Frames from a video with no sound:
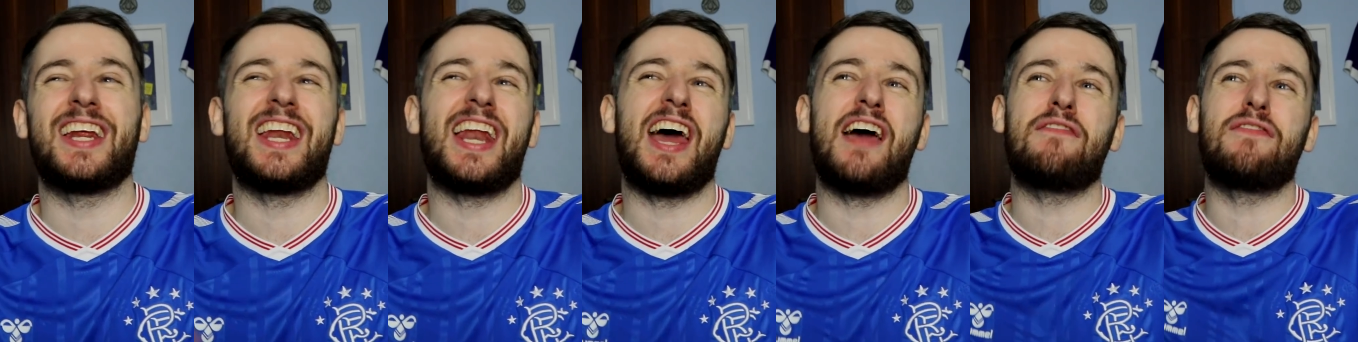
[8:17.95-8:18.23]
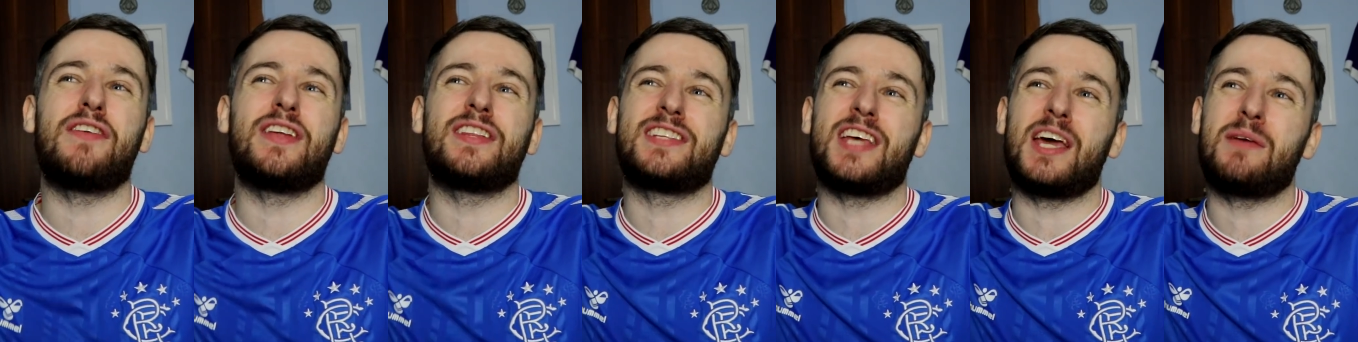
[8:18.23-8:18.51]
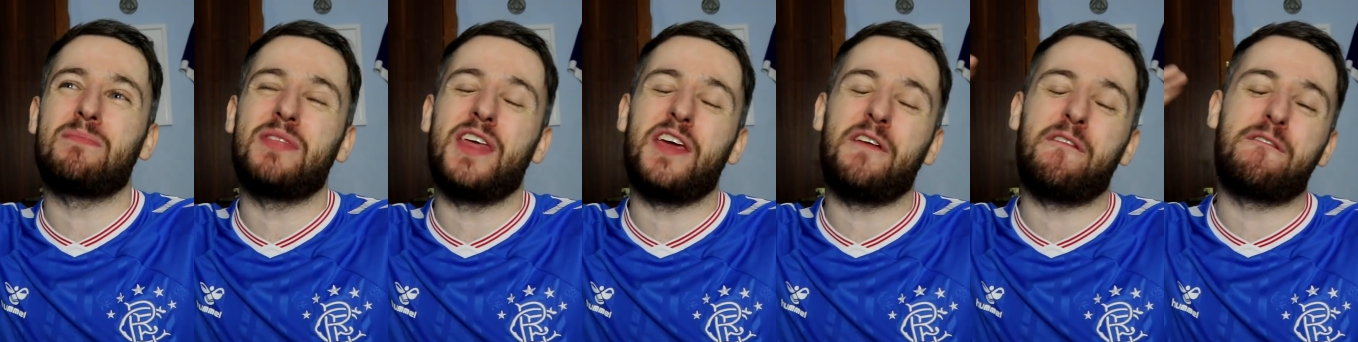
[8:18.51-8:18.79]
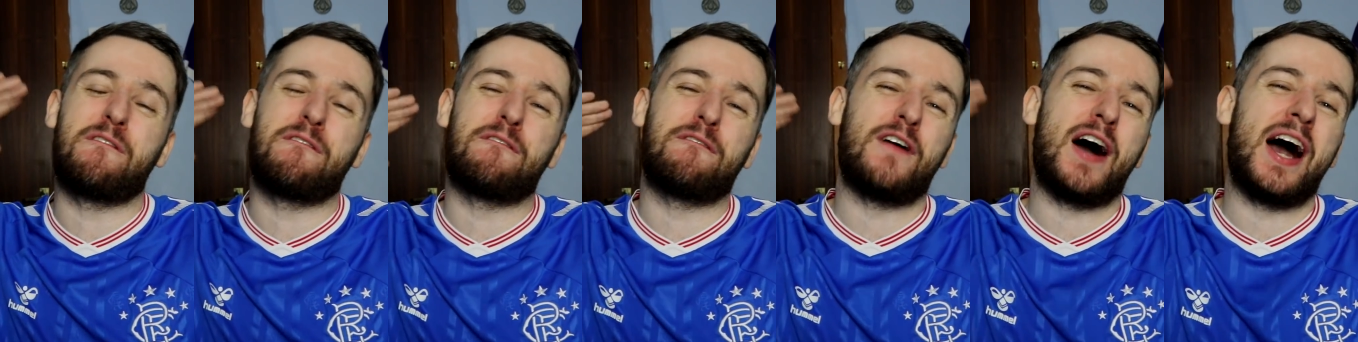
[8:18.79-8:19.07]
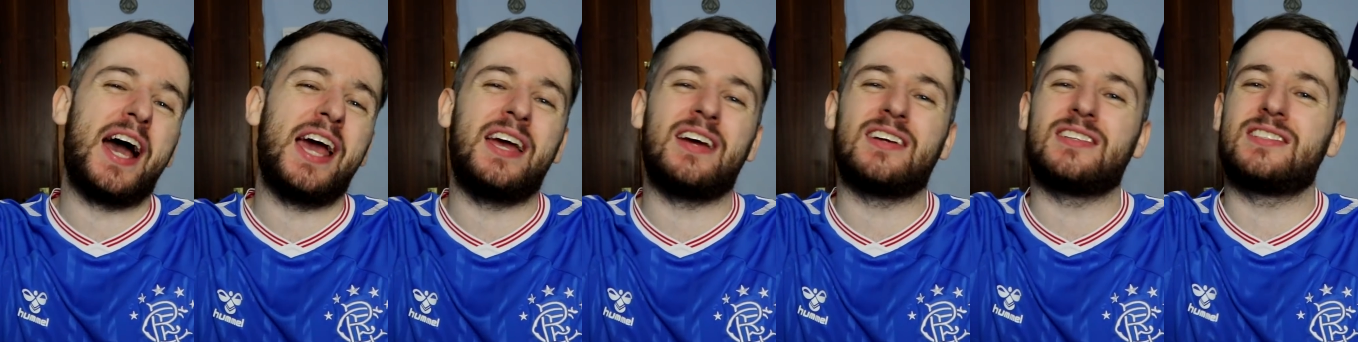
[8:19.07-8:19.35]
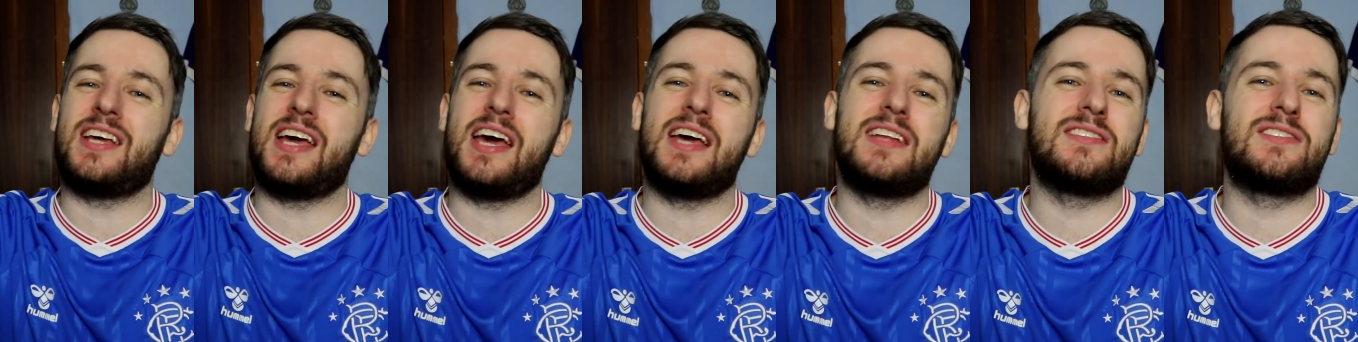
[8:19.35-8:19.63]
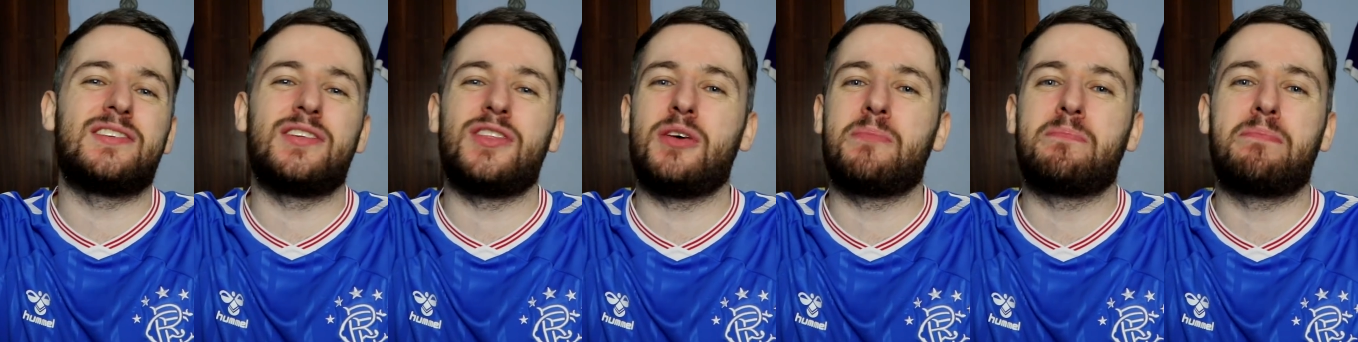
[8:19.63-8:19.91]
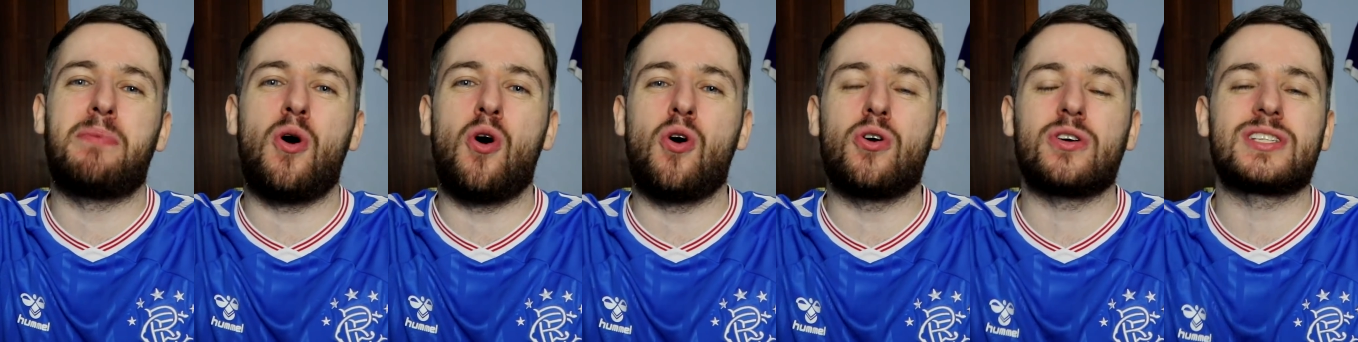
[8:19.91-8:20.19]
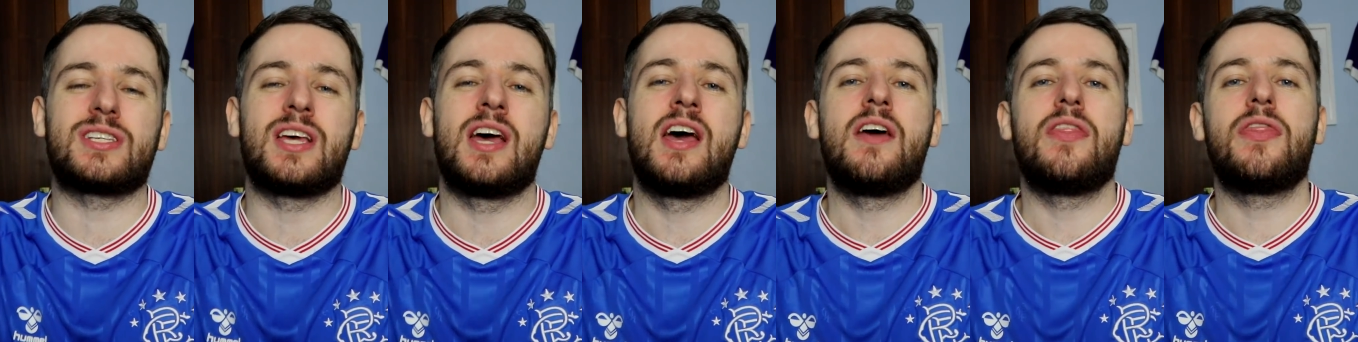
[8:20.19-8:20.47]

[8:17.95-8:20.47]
Every time they fired it into the box,